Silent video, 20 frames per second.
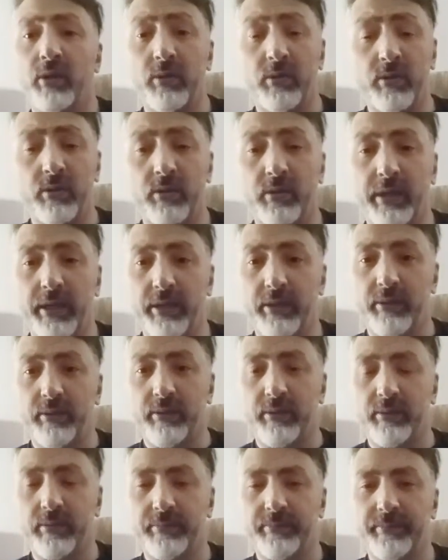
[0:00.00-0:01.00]
Oh,
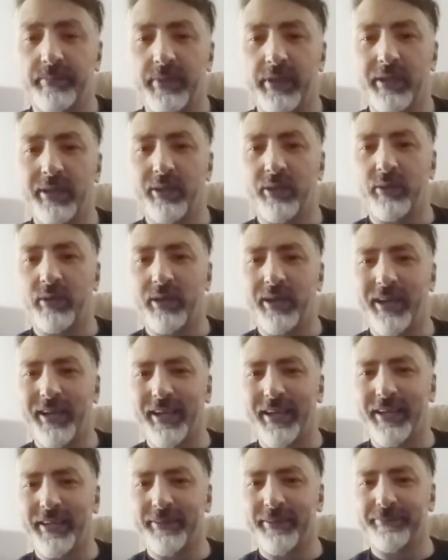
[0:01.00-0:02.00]
hello,
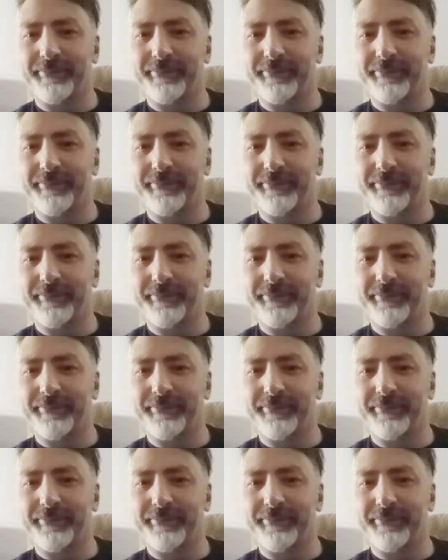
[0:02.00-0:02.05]
hi.